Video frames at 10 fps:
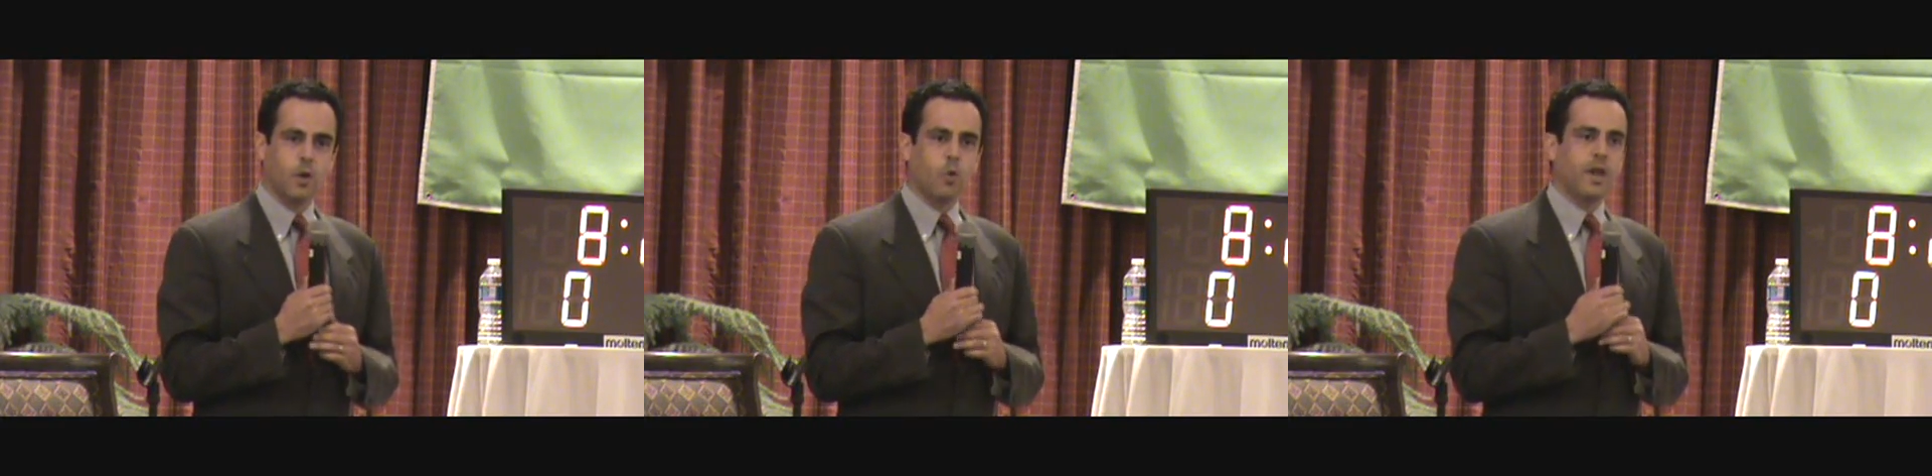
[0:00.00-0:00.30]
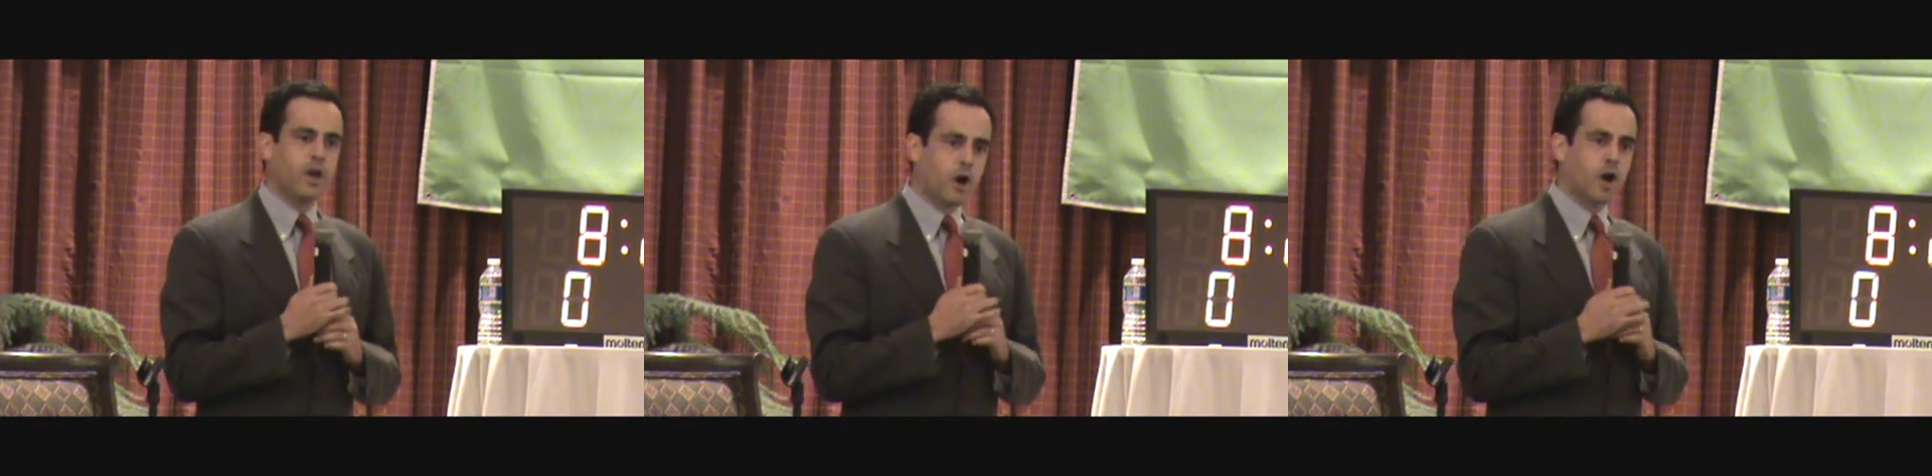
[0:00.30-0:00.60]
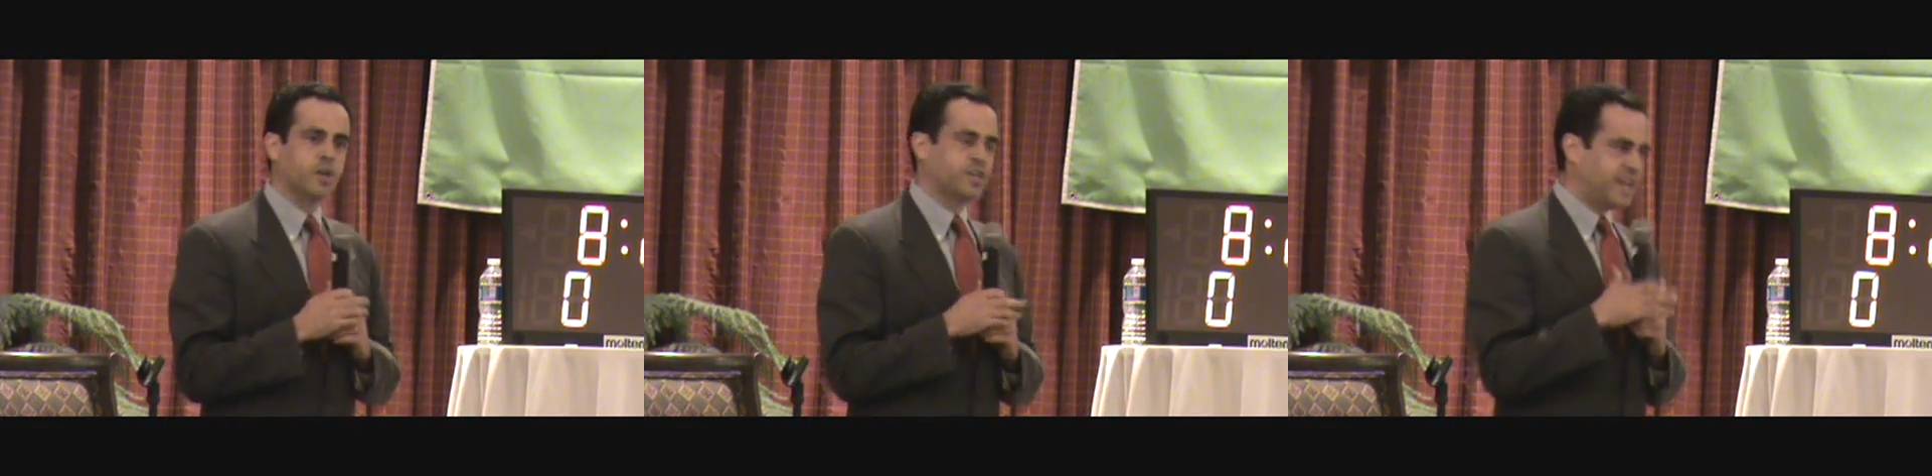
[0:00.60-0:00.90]
We
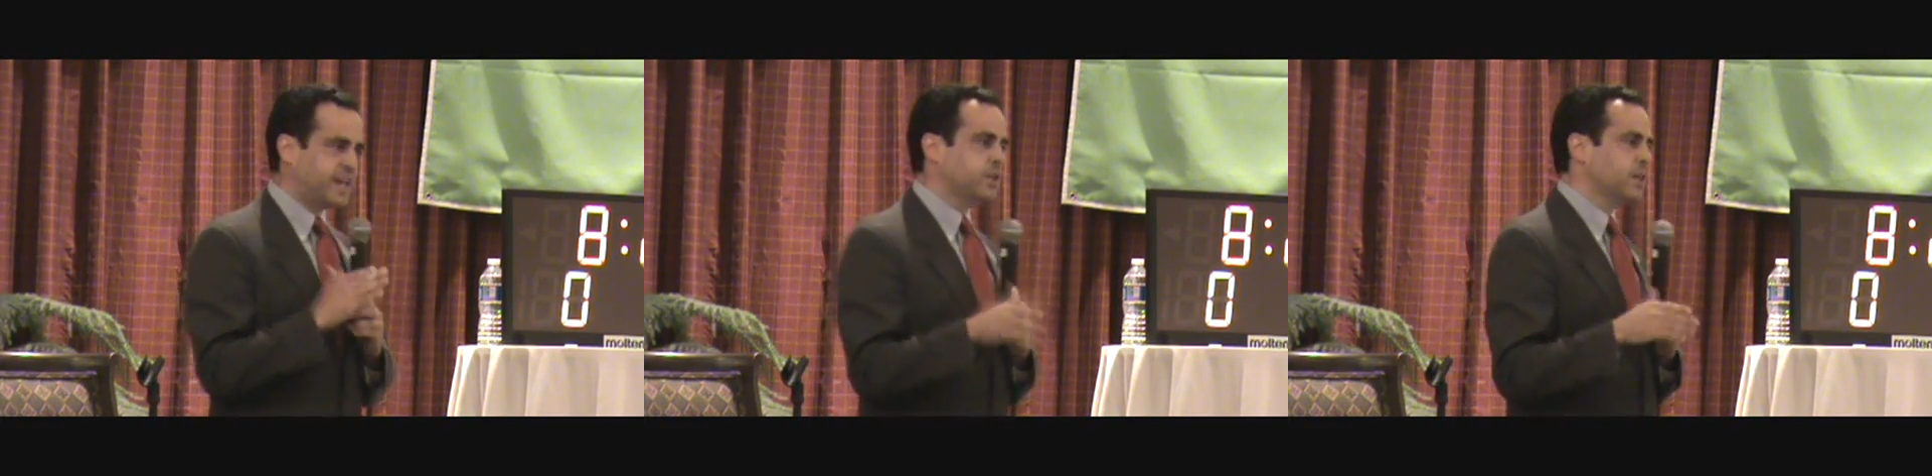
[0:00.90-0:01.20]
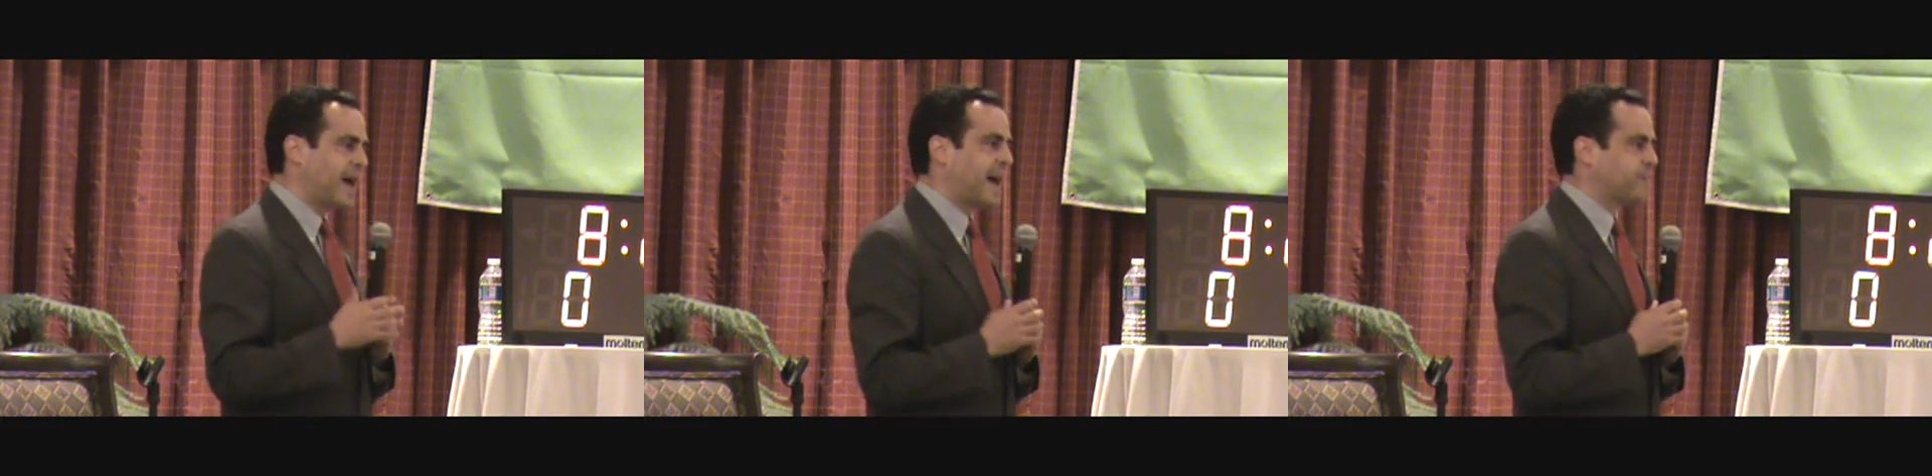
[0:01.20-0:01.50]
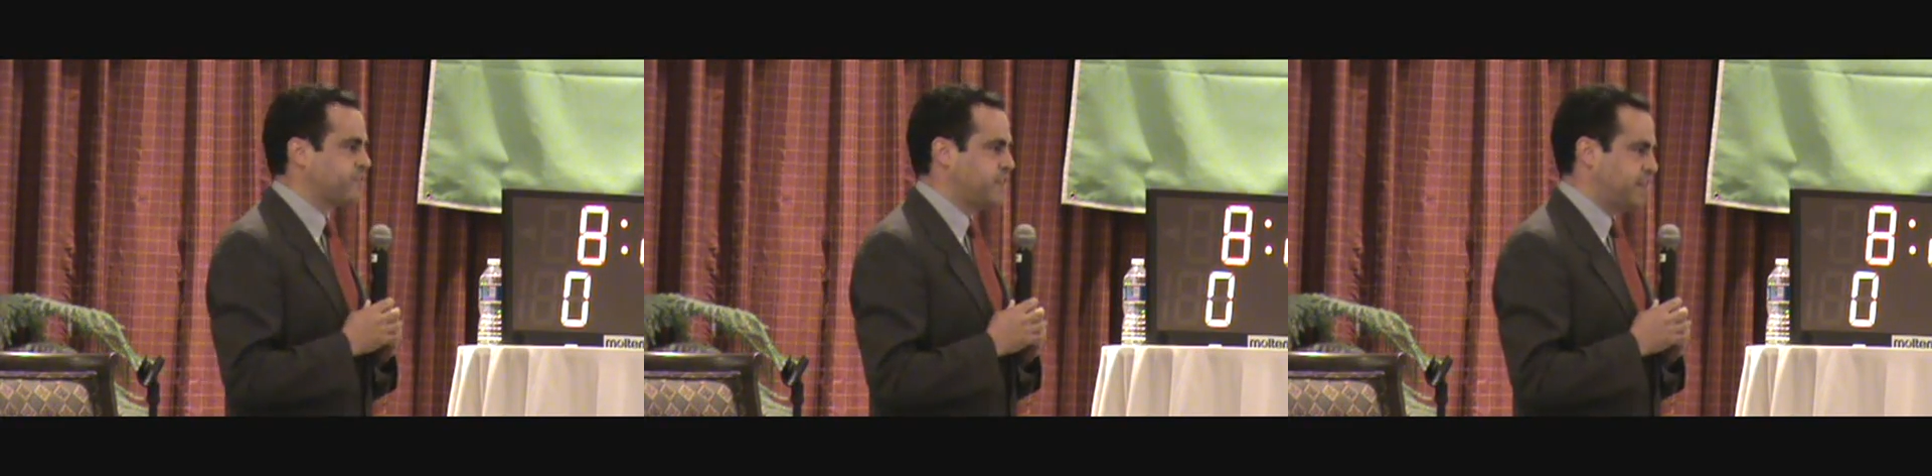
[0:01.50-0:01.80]
are dead
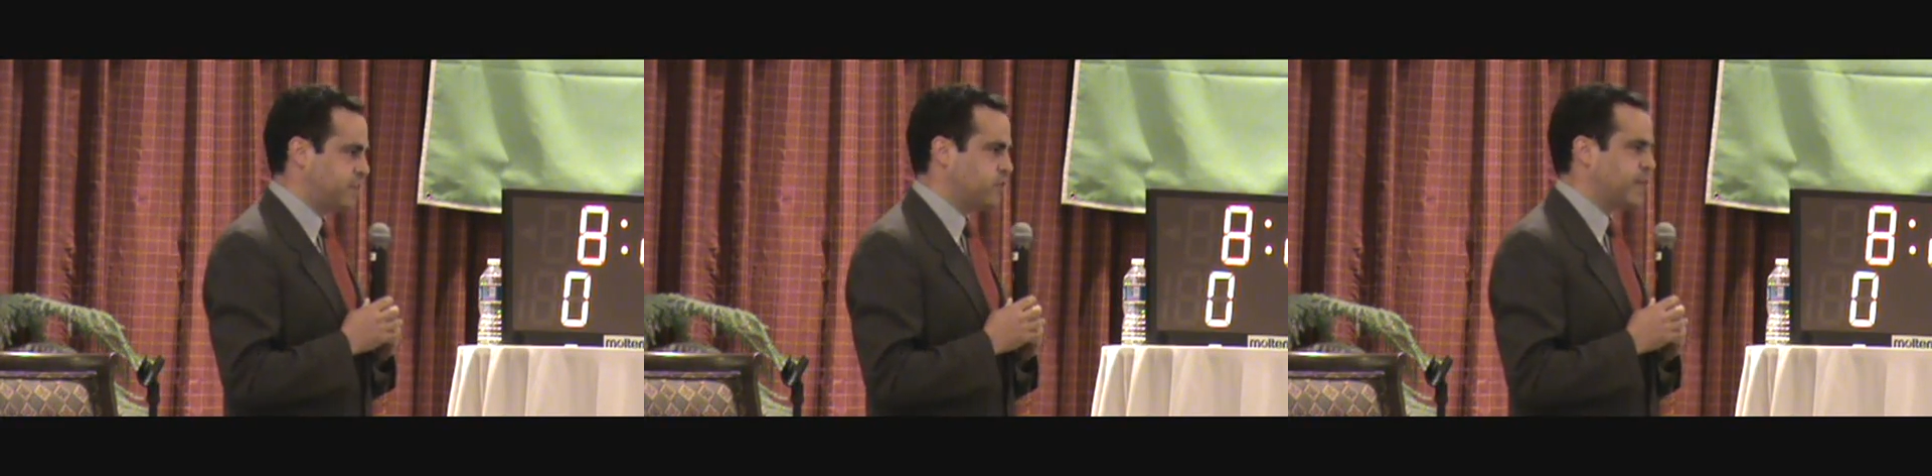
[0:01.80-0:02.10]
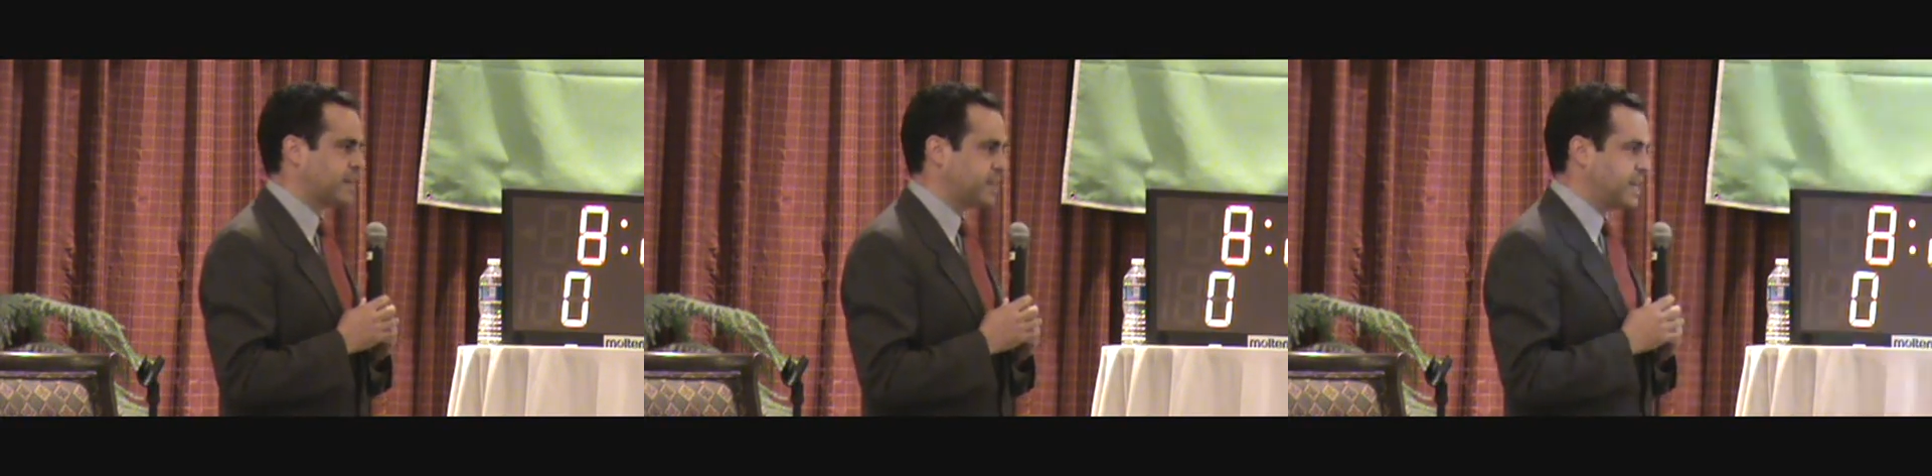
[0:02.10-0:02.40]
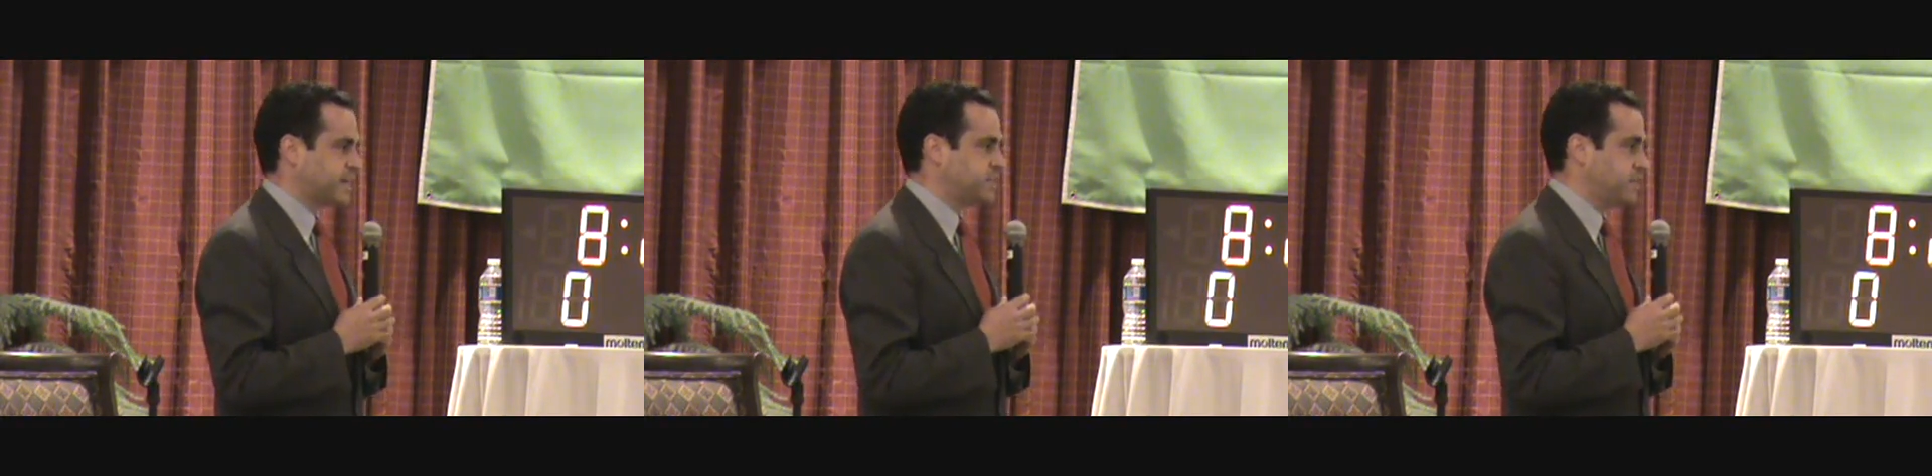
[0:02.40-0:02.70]
last in internet
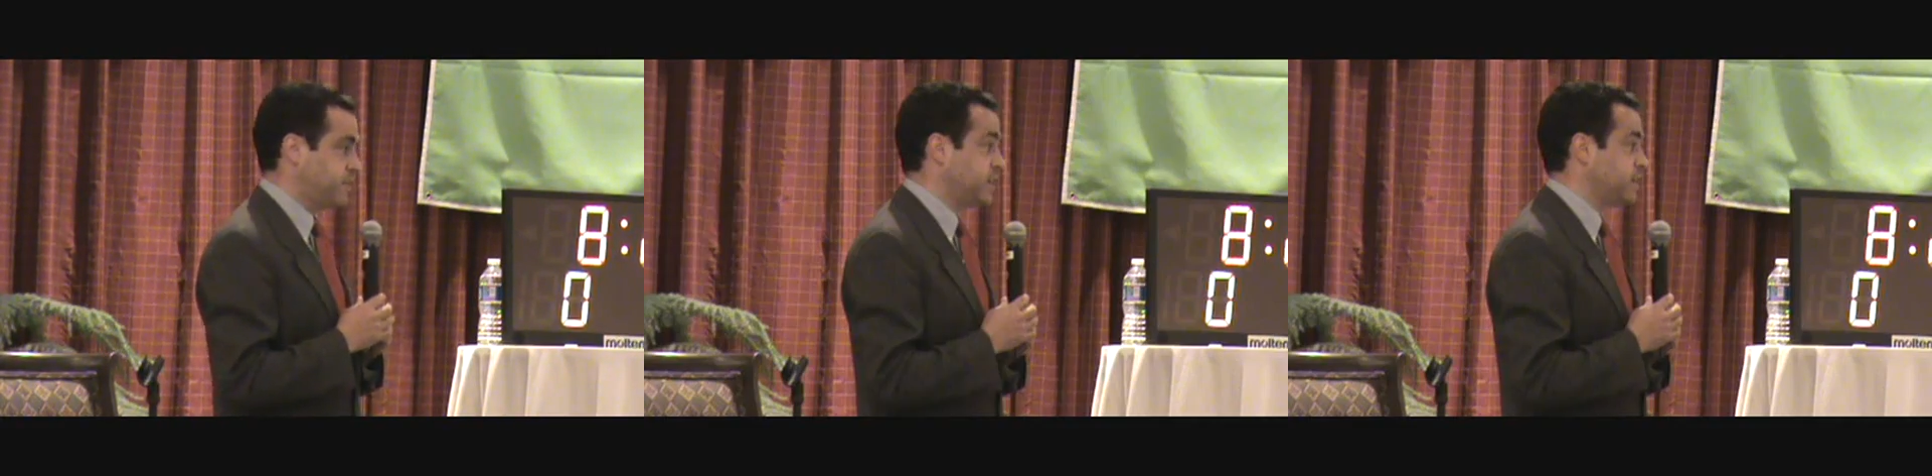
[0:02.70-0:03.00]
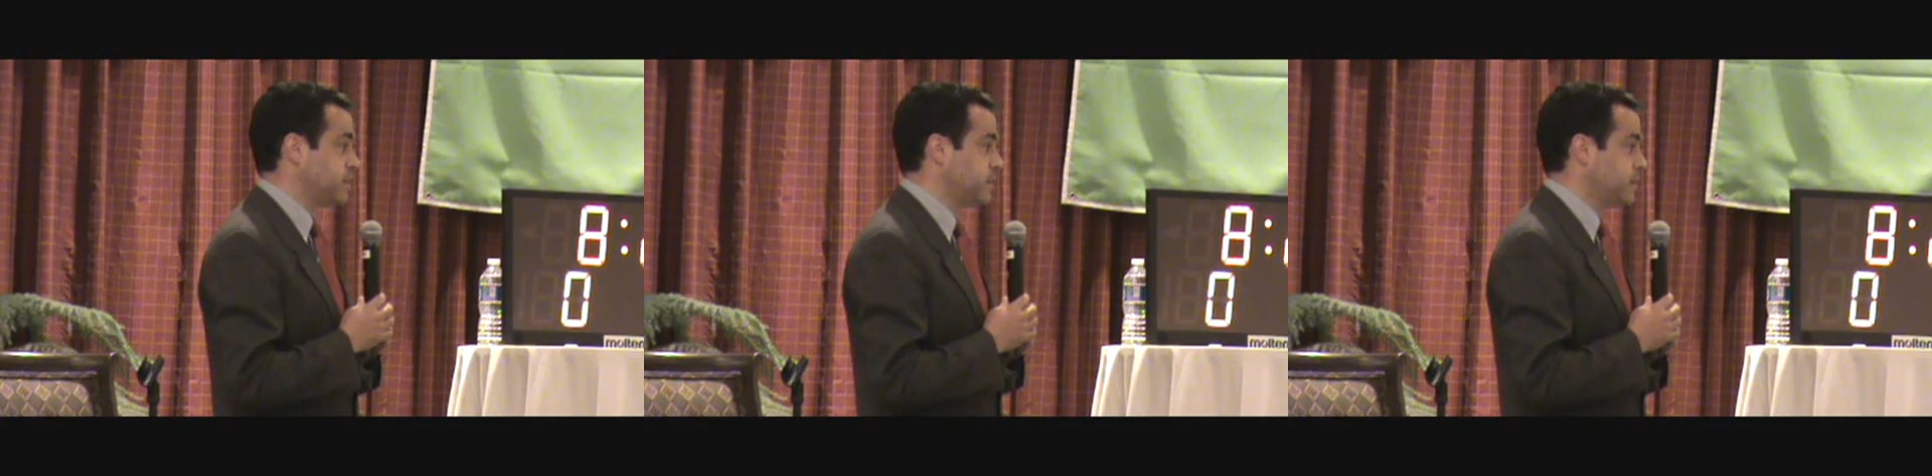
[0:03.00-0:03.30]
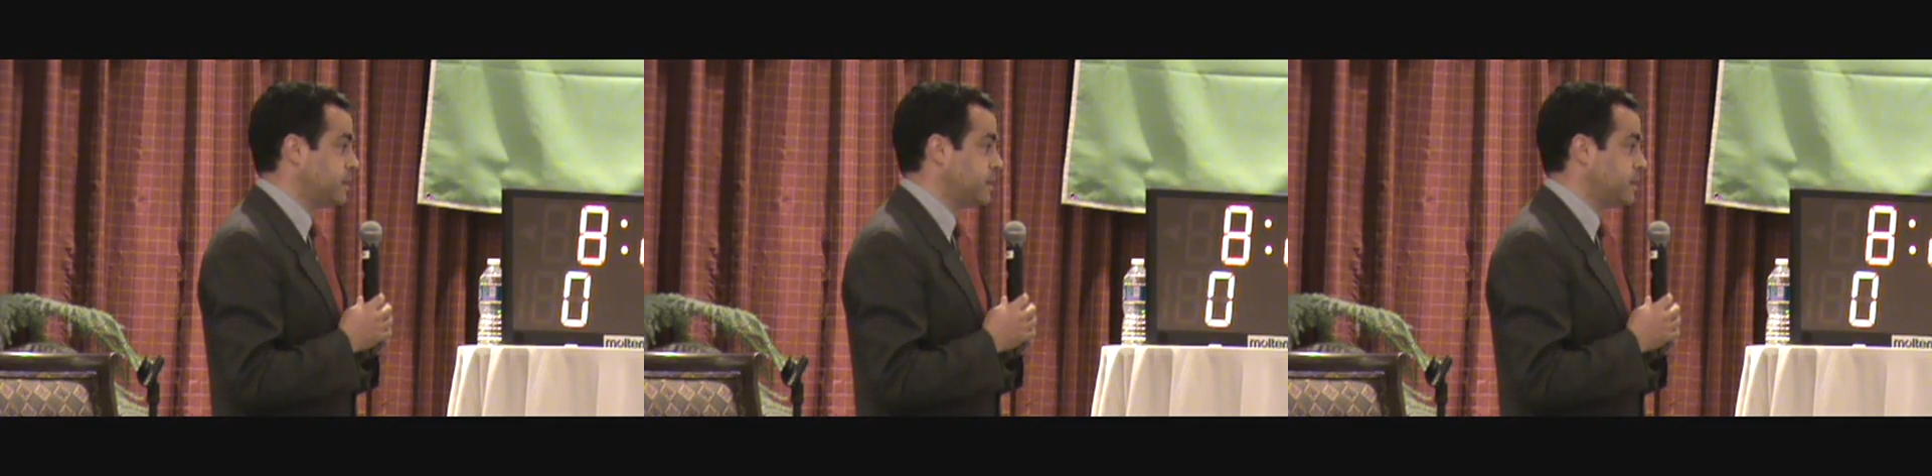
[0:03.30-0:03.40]
connectivity